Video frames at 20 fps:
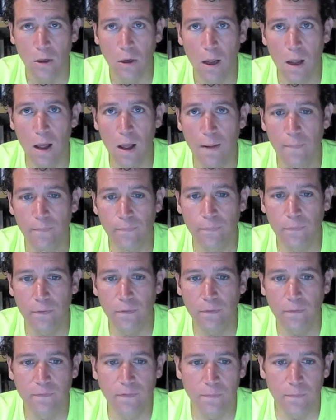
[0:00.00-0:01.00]
um,
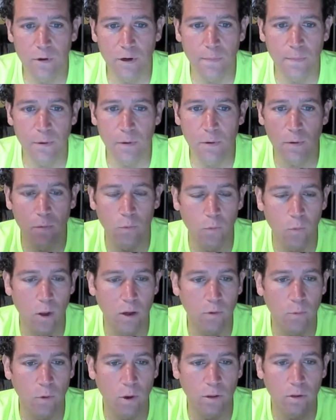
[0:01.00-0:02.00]
from Rick Moonen.
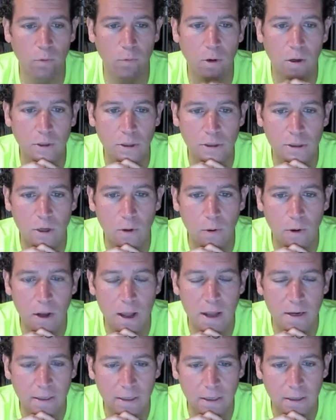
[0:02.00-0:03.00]
What, what in the world is going
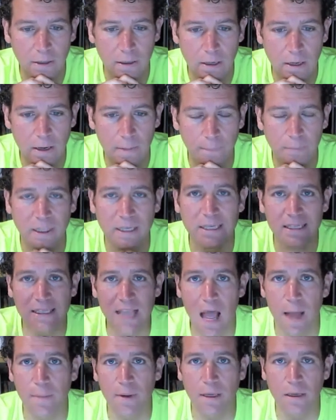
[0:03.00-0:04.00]
on here? Uh, please
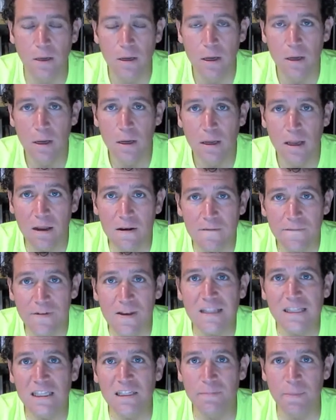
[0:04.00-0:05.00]
tell me,
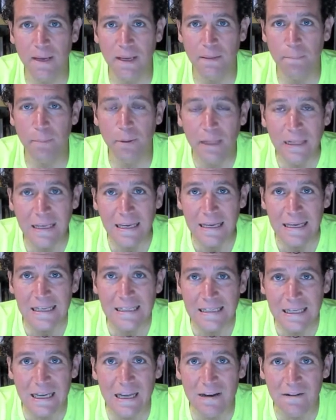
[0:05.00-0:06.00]
convince me,
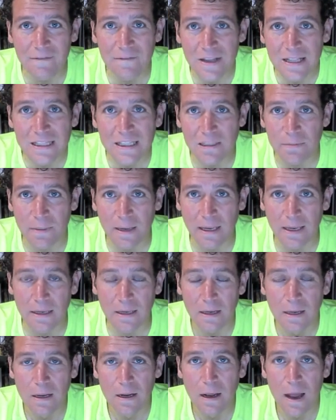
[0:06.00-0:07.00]
please convince me
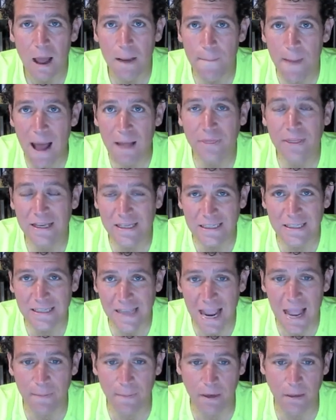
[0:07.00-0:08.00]
about this
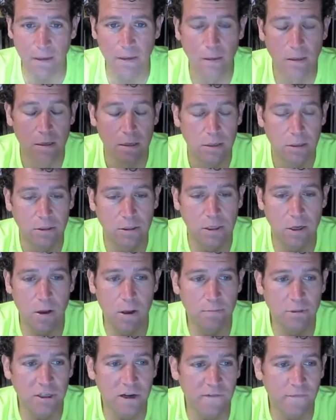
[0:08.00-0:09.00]
salmon. So
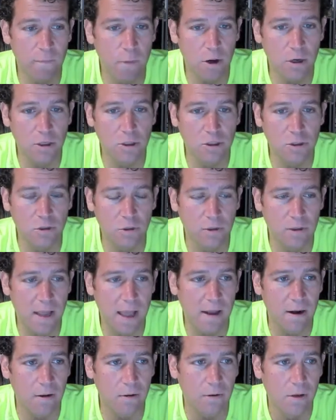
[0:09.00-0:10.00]
I'm Chef Marcus
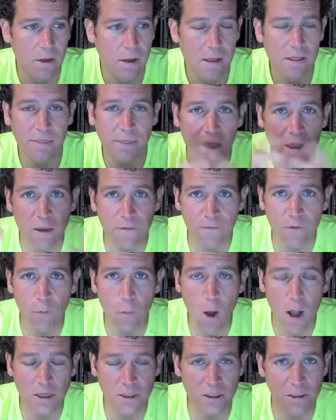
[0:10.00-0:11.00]
Guiliano. Thank you for
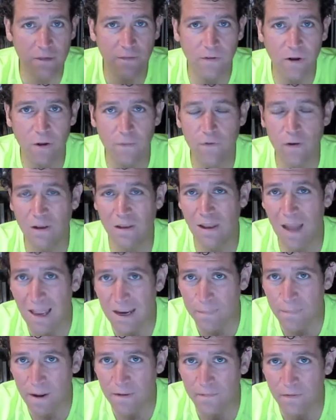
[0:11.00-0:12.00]
watching this video. If you
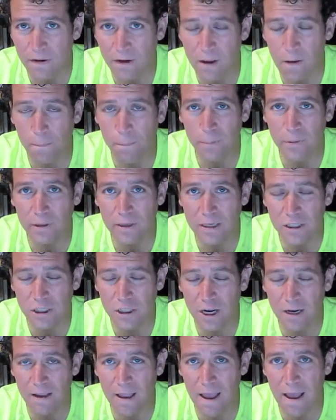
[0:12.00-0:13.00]
like my video, please
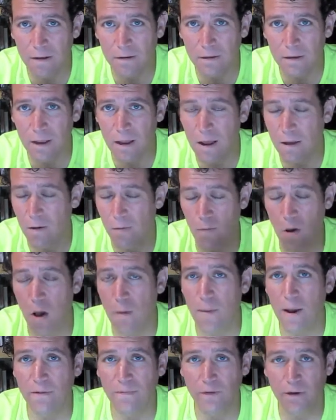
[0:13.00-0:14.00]
check out uh,
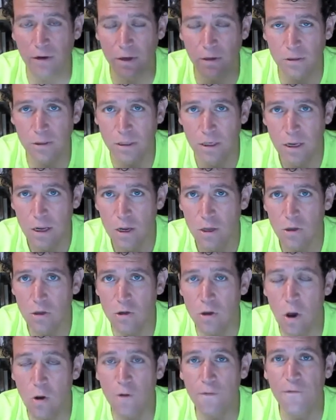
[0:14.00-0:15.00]
all my videos. You
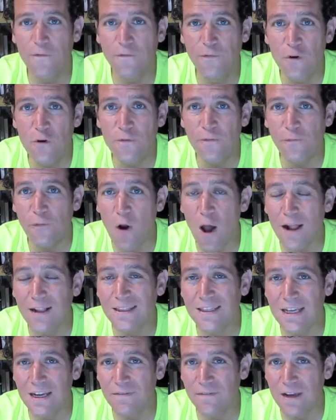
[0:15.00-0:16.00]
can go to
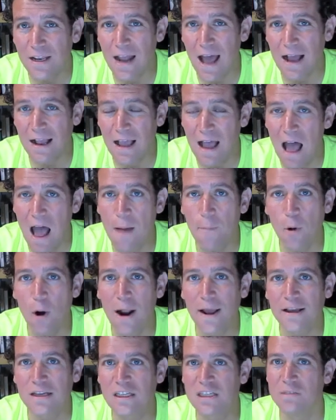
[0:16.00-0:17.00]
foodfraudtv.com where
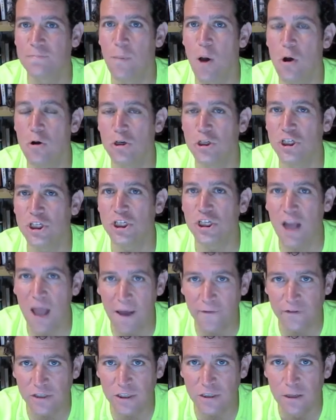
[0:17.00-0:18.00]
I expose
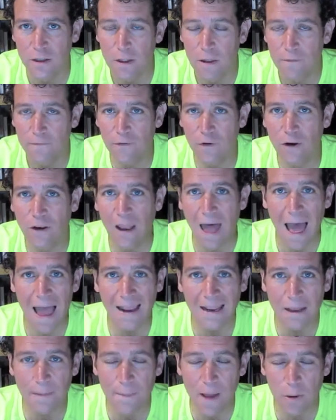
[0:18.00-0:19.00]
chefs for
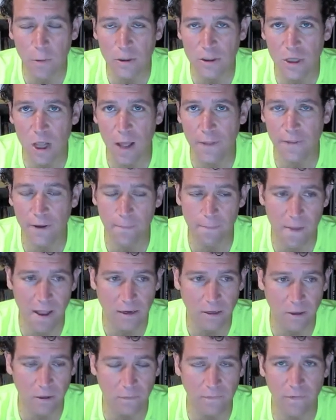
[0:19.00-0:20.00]
lying about what's on their
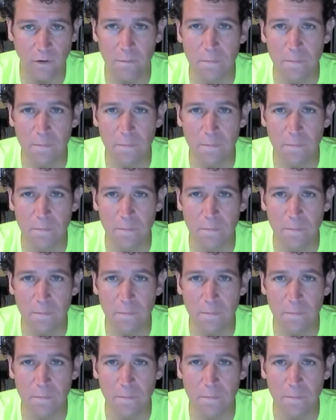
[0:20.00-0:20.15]
menu, for